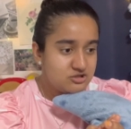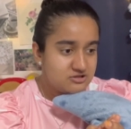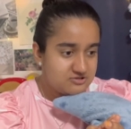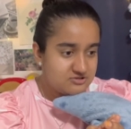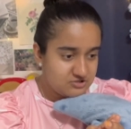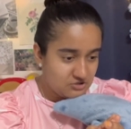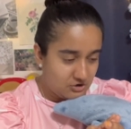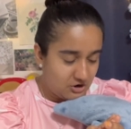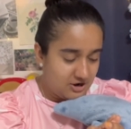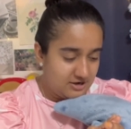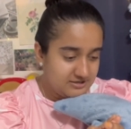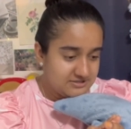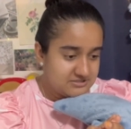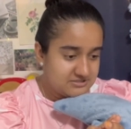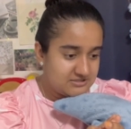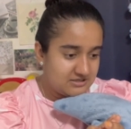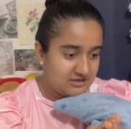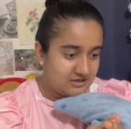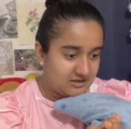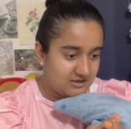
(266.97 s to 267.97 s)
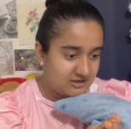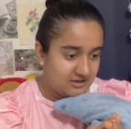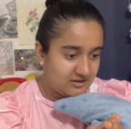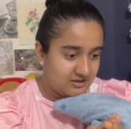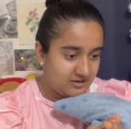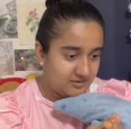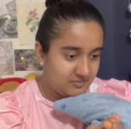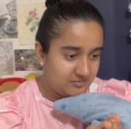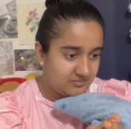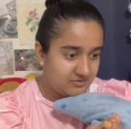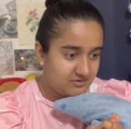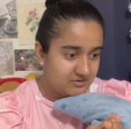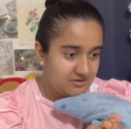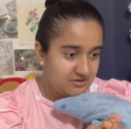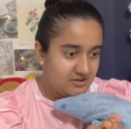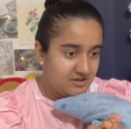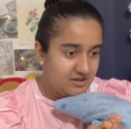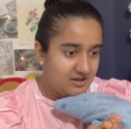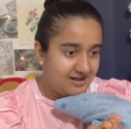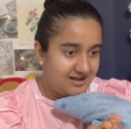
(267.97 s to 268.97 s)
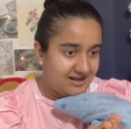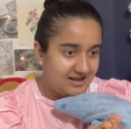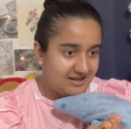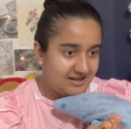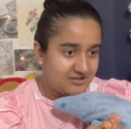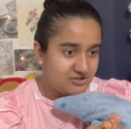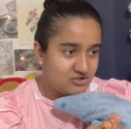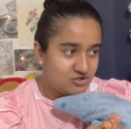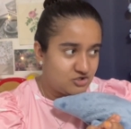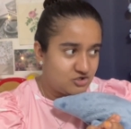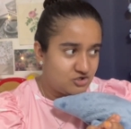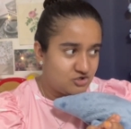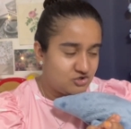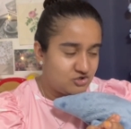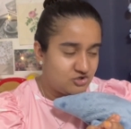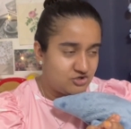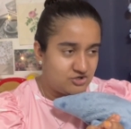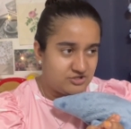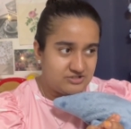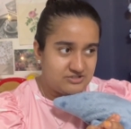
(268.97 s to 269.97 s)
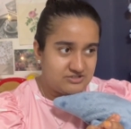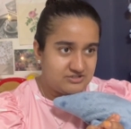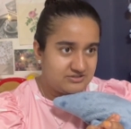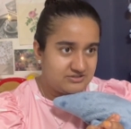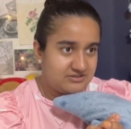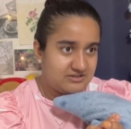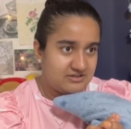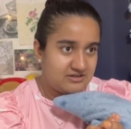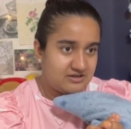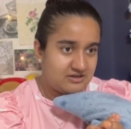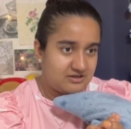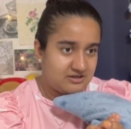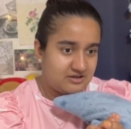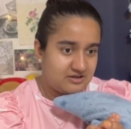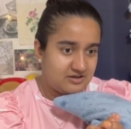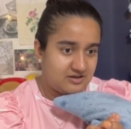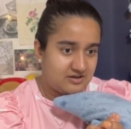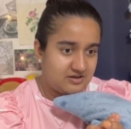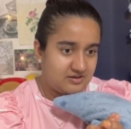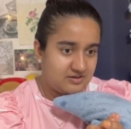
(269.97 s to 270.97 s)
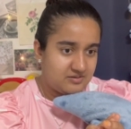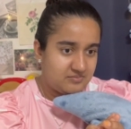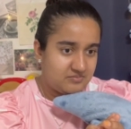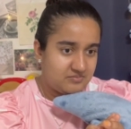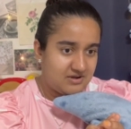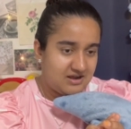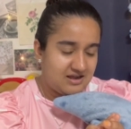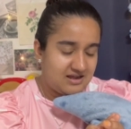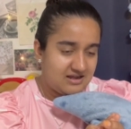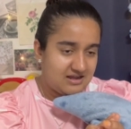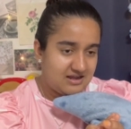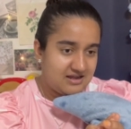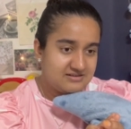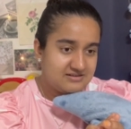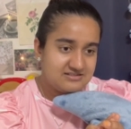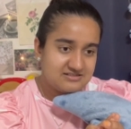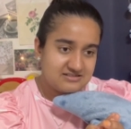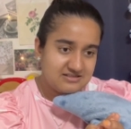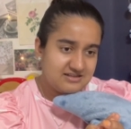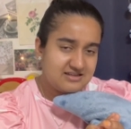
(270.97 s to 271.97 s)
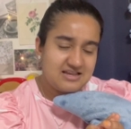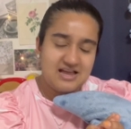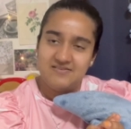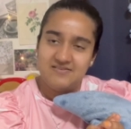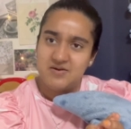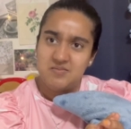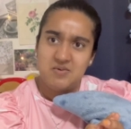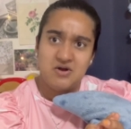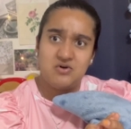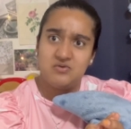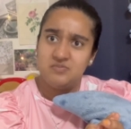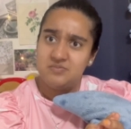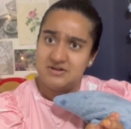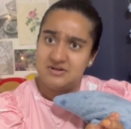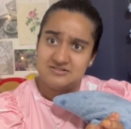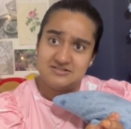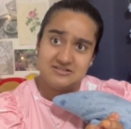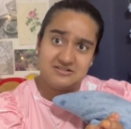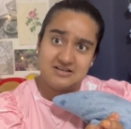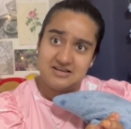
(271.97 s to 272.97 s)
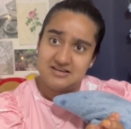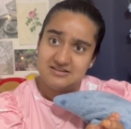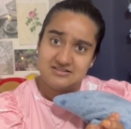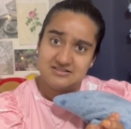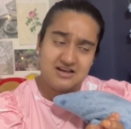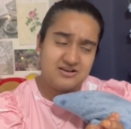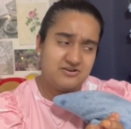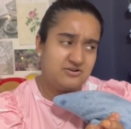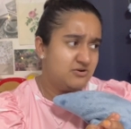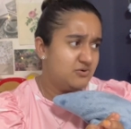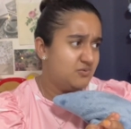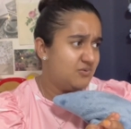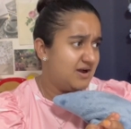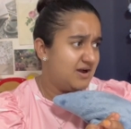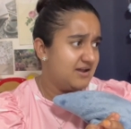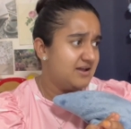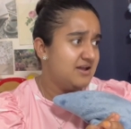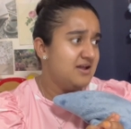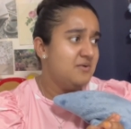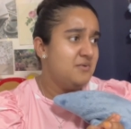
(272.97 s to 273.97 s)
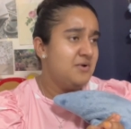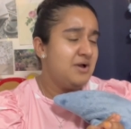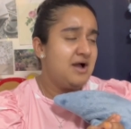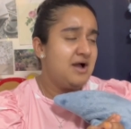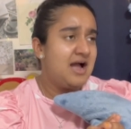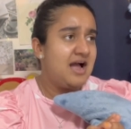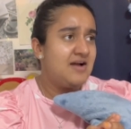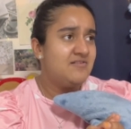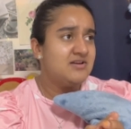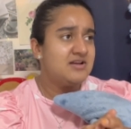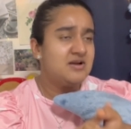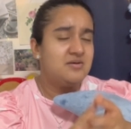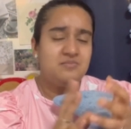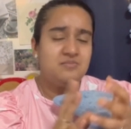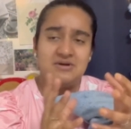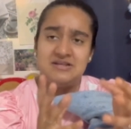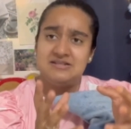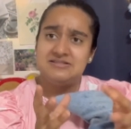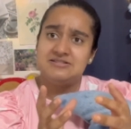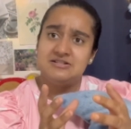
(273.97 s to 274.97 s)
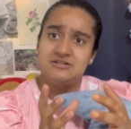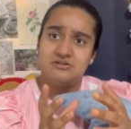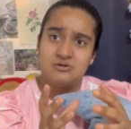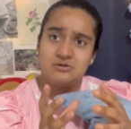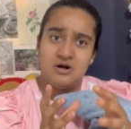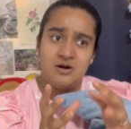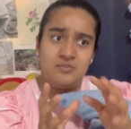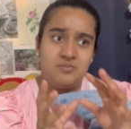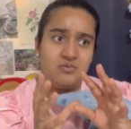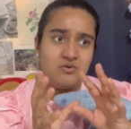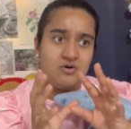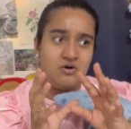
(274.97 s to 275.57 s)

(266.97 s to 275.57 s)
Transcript: thought um, I could, um, I, I just like having my own pencil case. I don't know why. Having a pencil cup